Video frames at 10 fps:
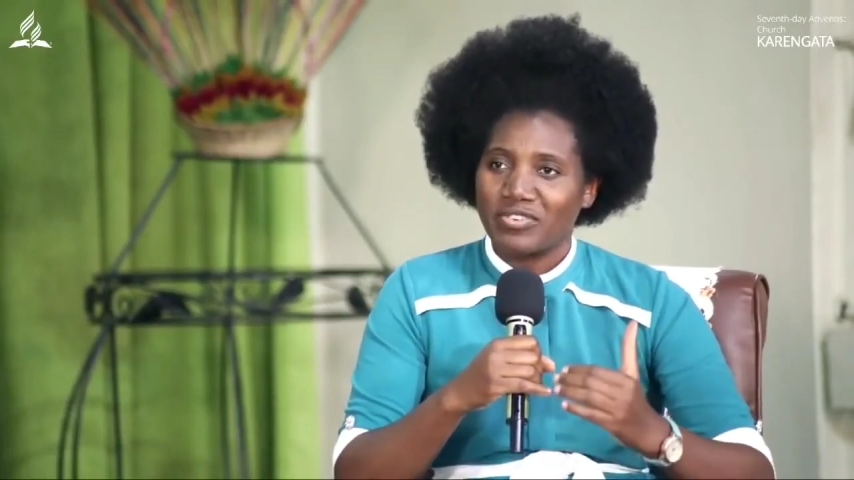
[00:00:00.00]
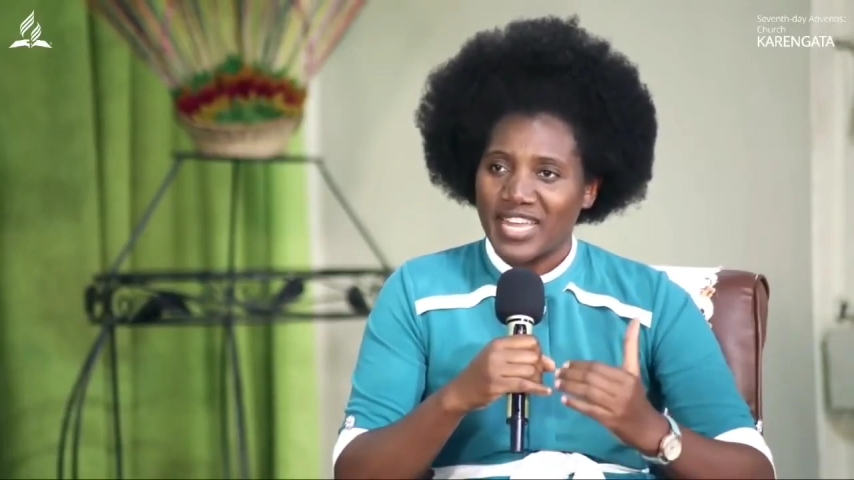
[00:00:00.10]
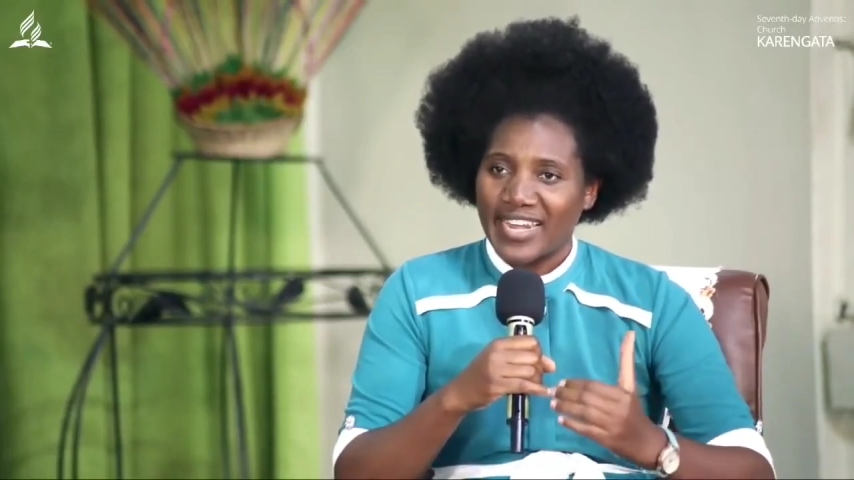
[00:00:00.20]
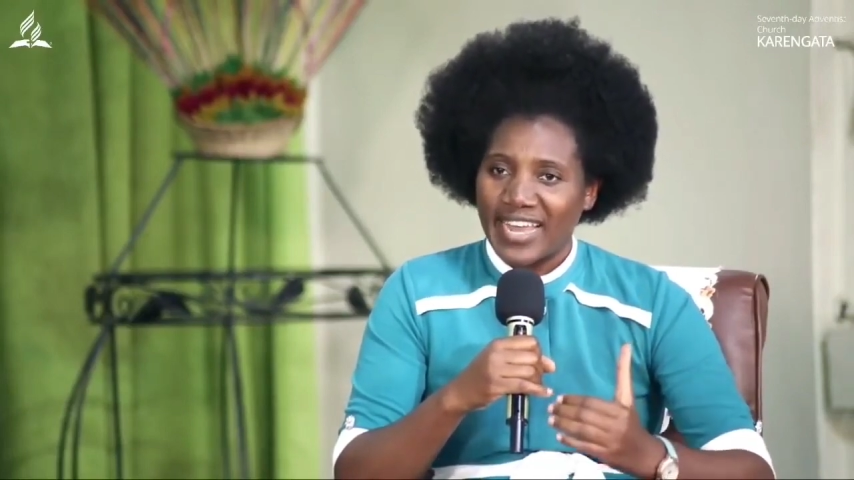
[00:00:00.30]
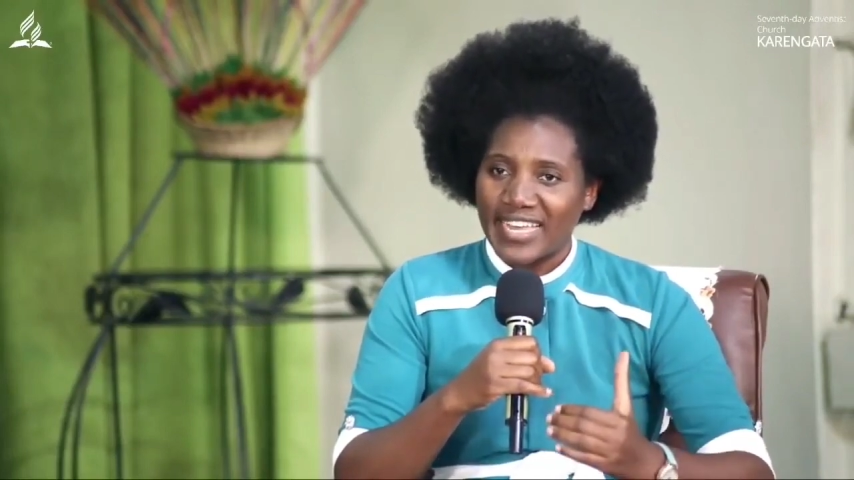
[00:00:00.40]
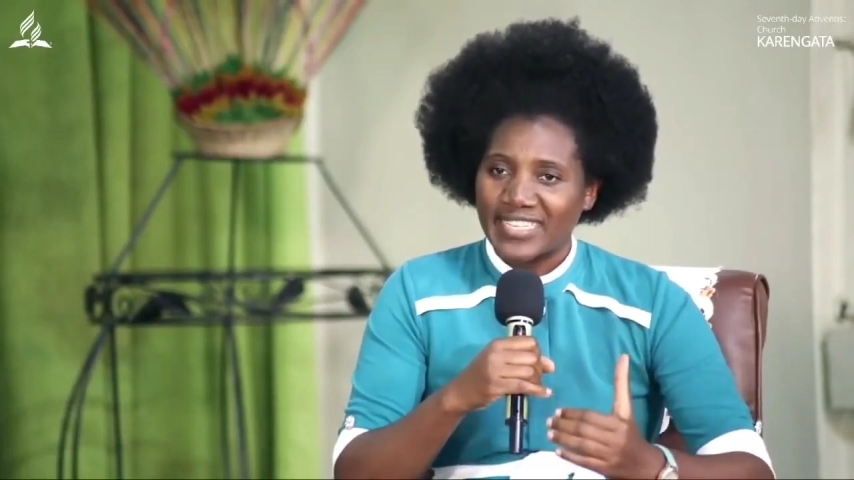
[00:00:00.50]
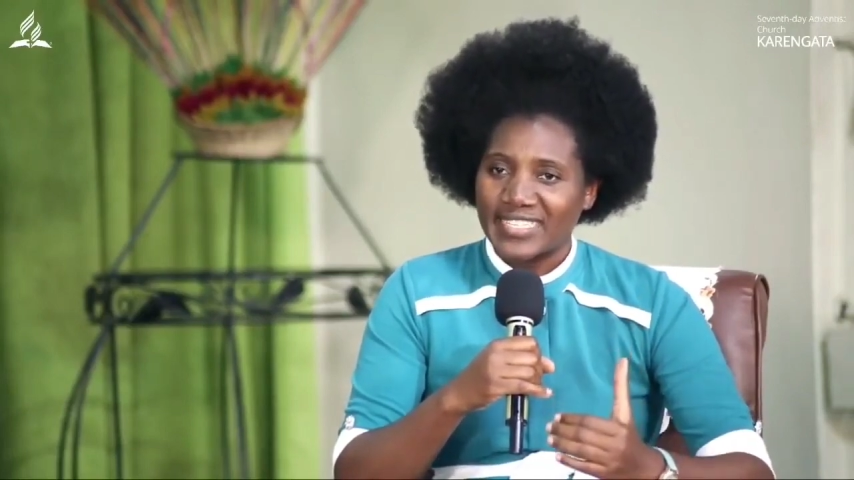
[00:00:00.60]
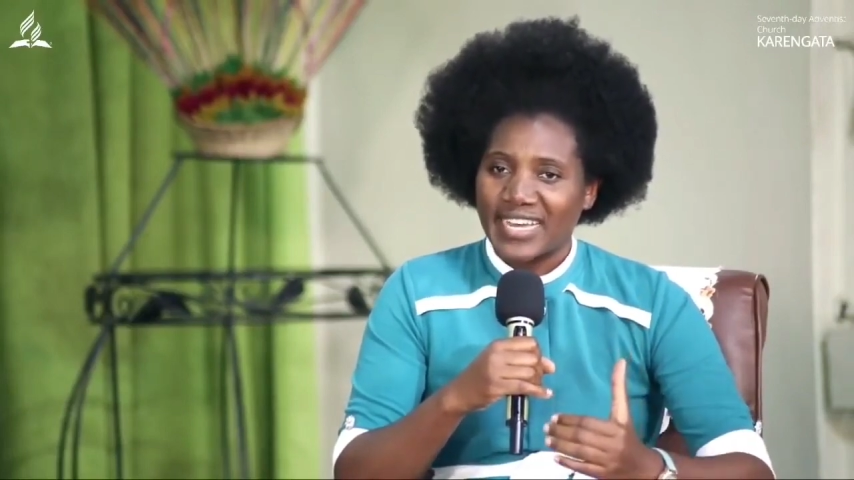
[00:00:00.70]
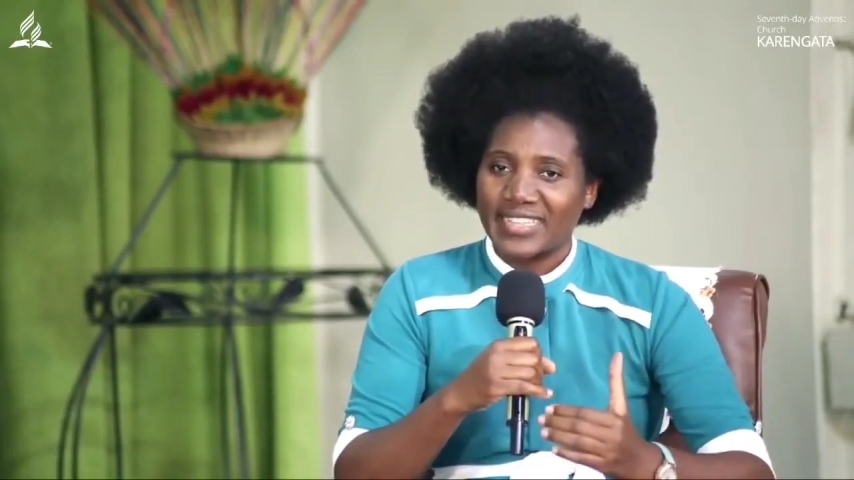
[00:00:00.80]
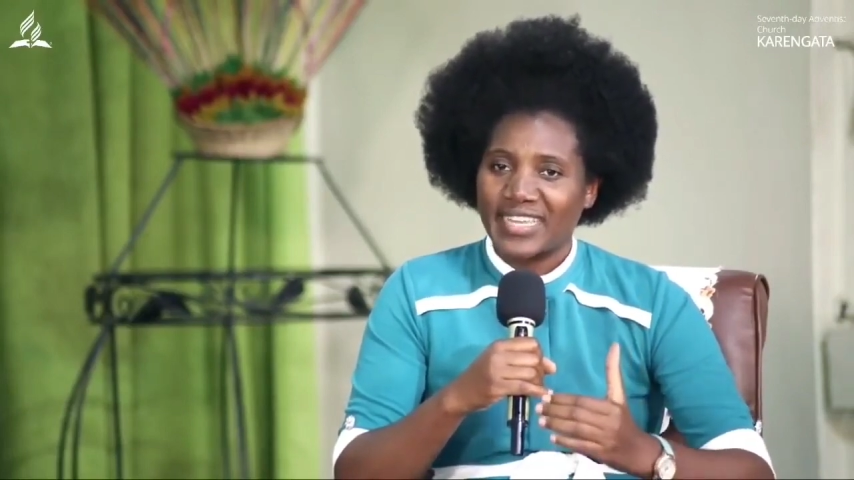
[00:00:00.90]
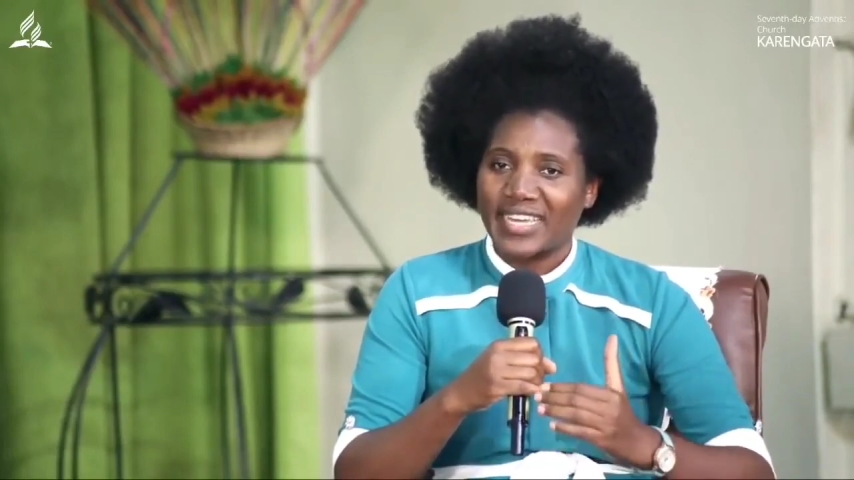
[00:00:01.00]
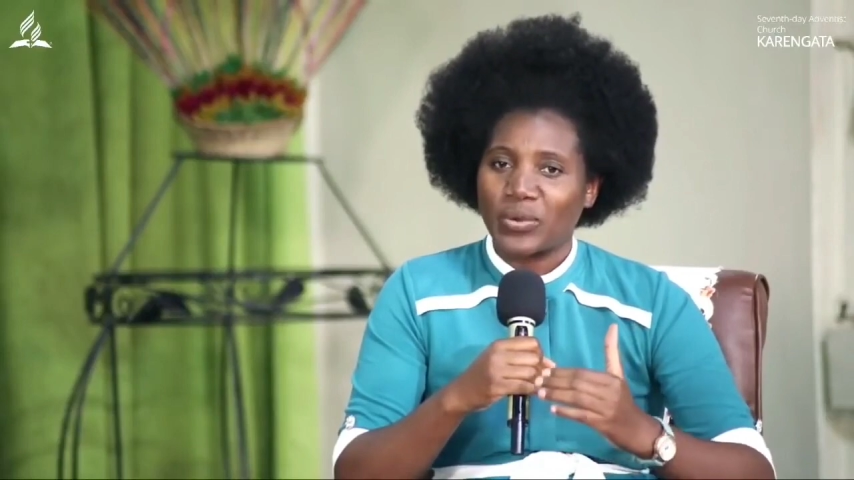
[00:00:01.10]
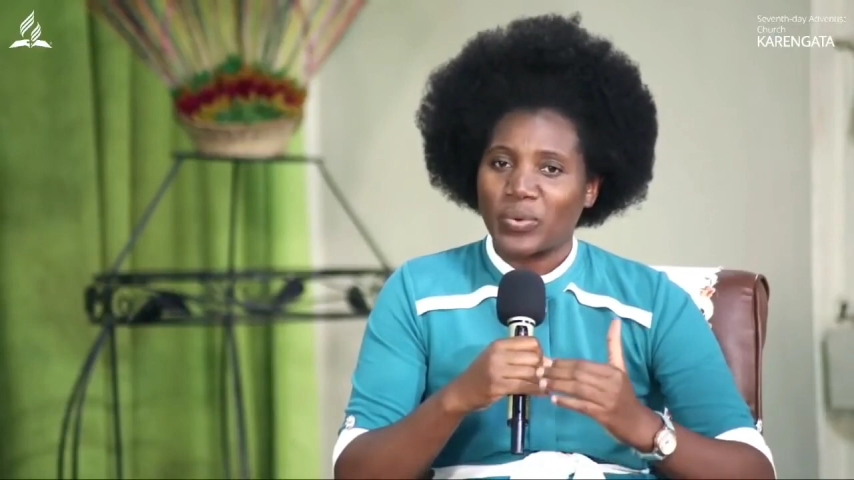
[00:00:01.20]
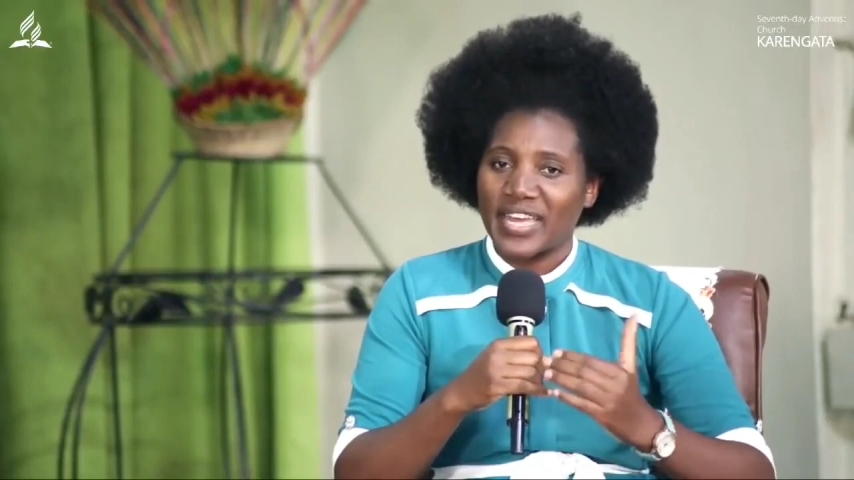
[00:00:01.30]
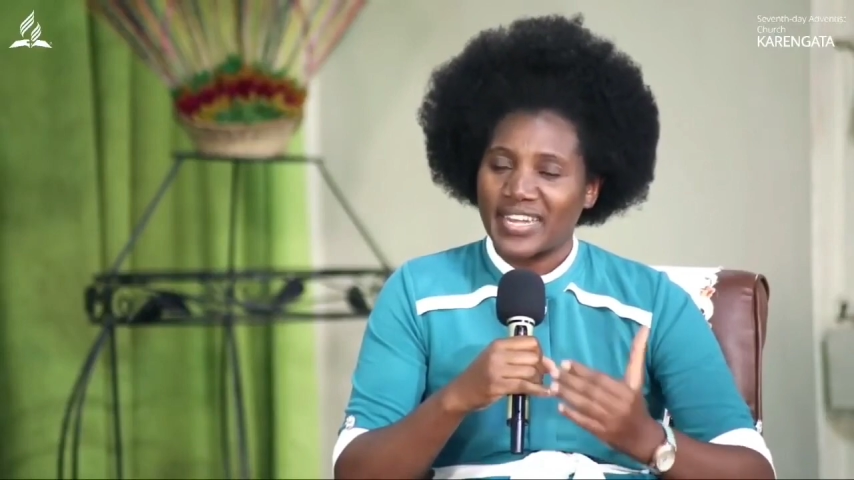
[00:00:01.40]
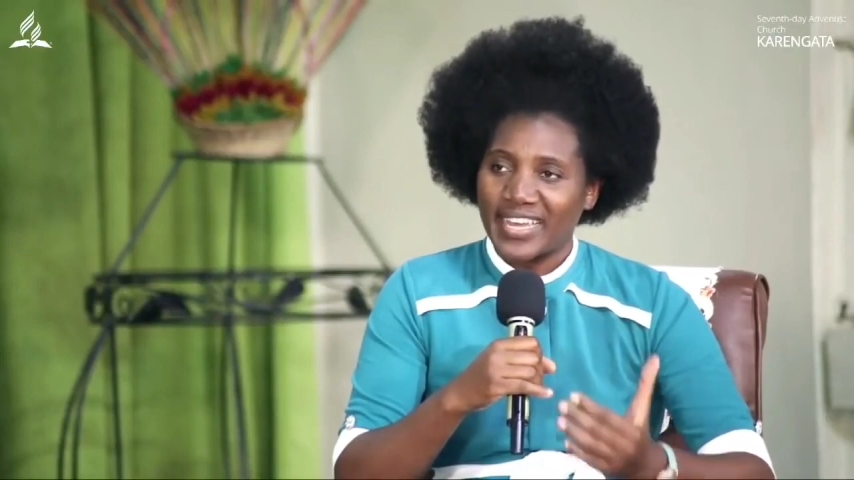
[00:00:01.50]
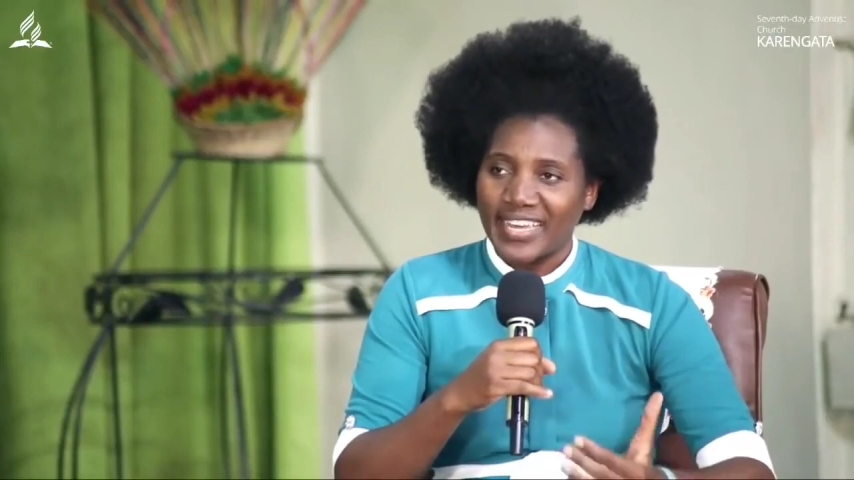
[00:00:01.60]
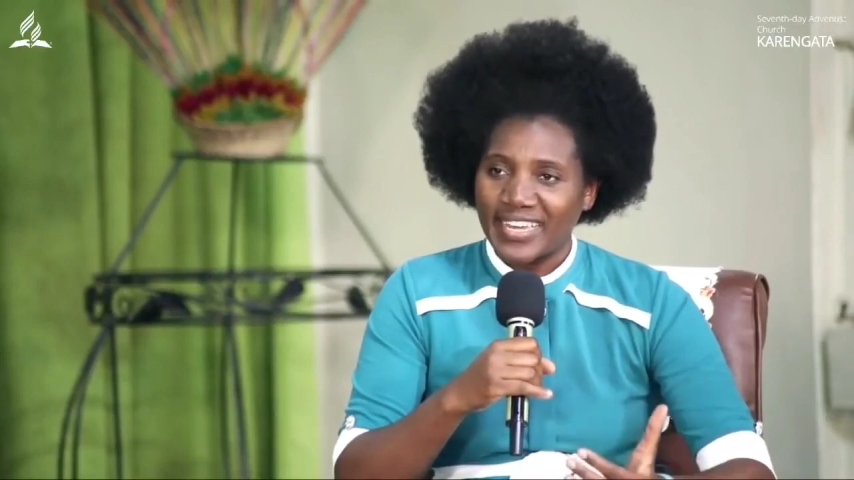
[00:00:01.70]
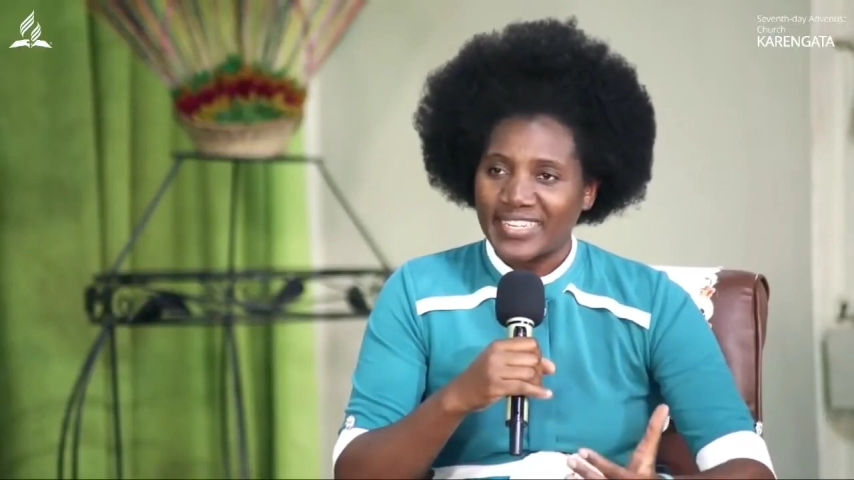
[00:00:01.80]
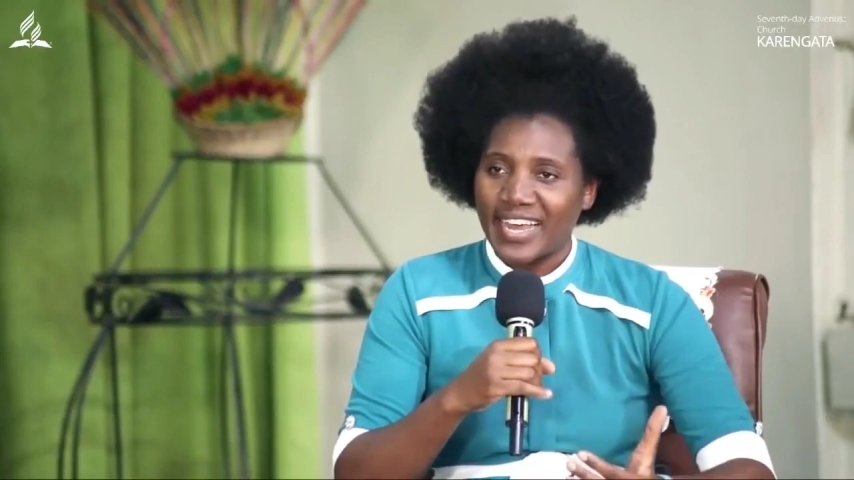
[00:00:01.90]
realized that they were
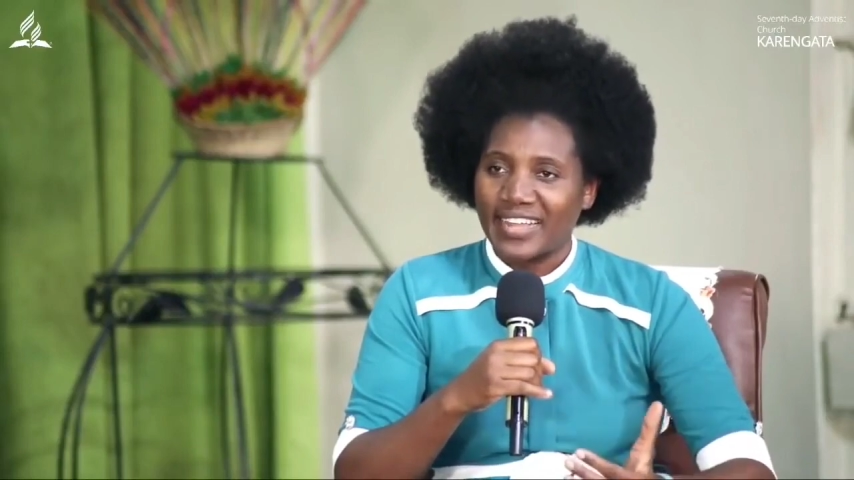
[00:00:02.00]
naked